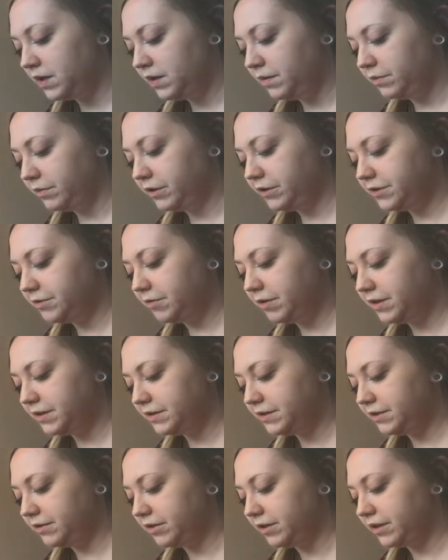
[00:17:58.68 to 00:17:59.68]
You just
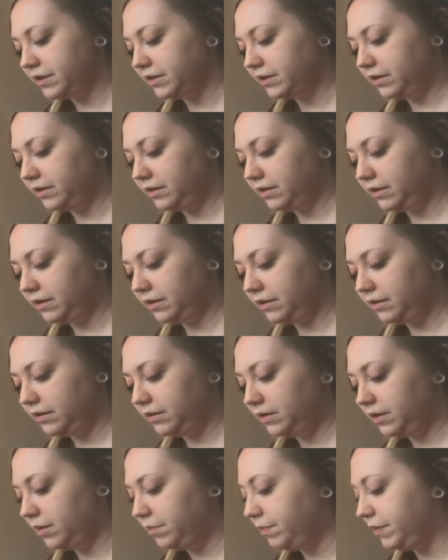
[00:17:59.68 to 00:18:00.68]
want it to look
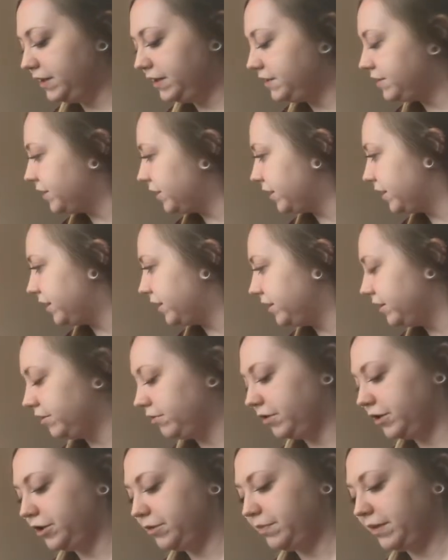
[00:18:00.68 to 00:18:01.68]
a bit darker than
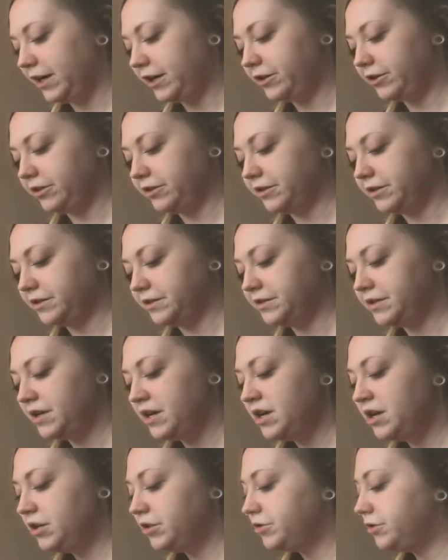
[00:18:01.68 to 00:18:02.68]
what your background is.
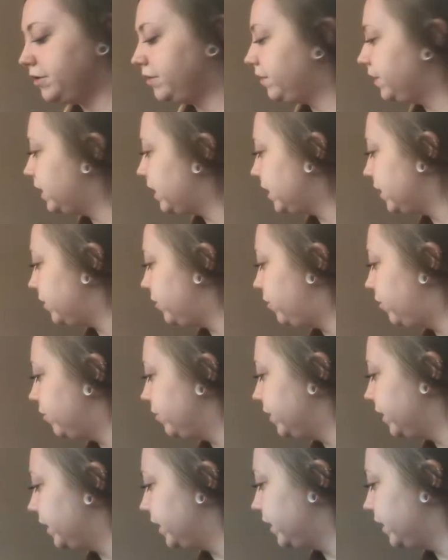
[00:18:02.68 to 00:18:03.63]
So even kind of holding